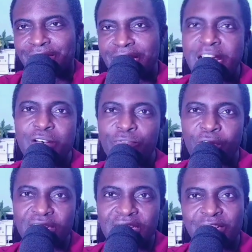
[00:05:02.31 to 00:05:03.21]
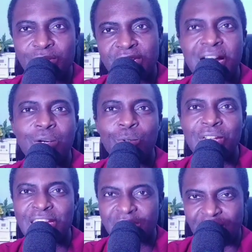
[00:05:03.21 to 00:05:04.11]
First thing to tackle is
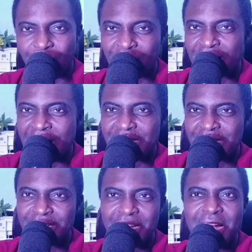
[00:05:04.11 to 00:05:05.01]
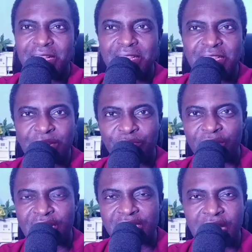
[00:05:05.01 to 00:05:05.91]
recognizing the difference
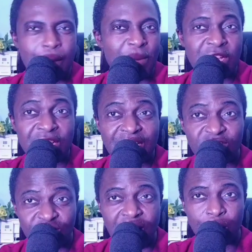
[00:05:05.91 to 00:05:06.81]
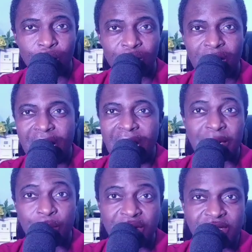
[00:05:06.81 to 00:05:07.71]
between the treble and
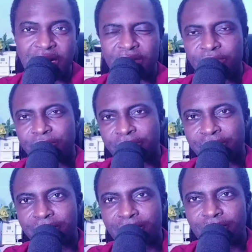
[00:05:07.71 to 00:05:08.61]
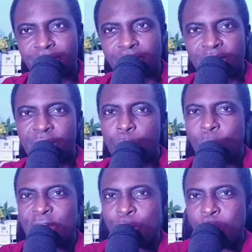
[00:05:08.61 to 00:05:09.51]
bass staff. When
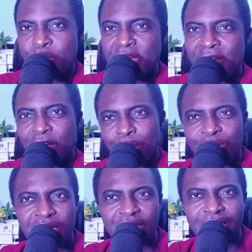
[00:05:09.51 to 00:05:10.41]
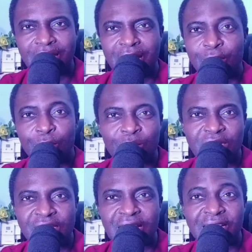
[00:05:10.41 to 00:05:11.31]
you observe closely, you notice
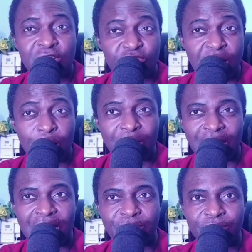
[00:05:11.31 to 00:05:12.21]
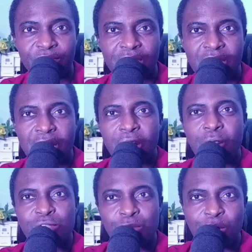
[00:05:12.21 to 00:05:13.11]
that the treble clef,
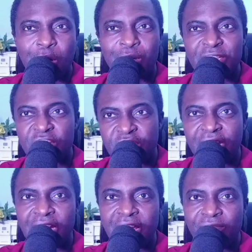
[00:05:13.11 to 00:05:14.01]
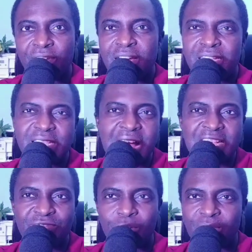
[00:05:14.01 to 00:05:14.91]
also called the G clef, starts
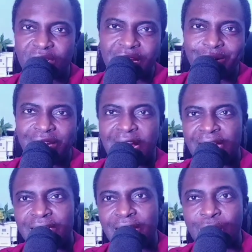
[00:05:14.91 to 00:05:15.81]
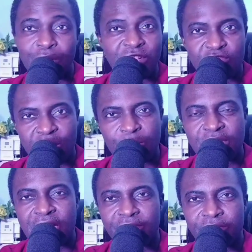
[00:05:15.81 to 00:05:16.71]
from the second line of the treble
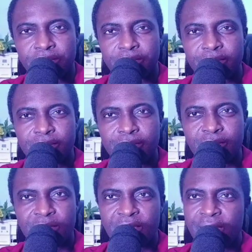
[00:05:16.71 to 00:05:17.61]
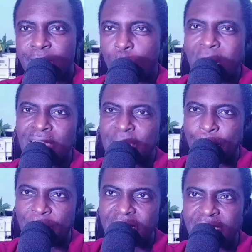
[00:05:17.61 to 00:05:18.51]
staff, while the
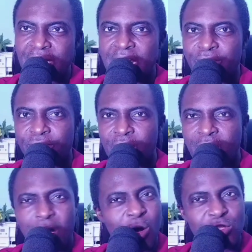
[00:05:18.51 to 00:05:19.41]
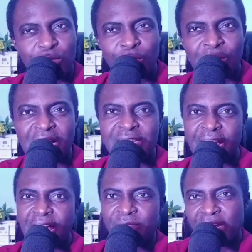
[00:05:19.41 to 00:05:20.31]
bass clef, also known as the
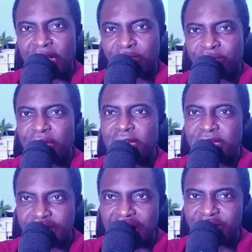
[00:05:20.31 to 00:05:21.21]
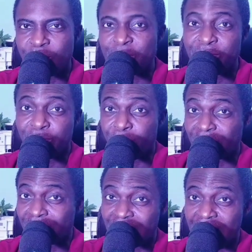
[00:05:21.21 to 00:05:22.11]
F clef, starts from the fourth
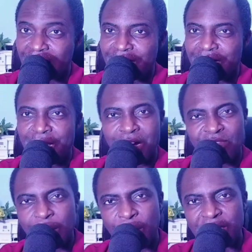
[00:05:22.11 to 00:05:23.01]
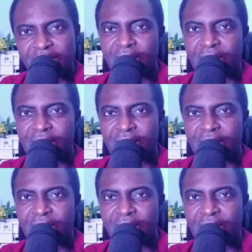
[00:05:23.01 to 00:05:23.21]
line of the bass staff.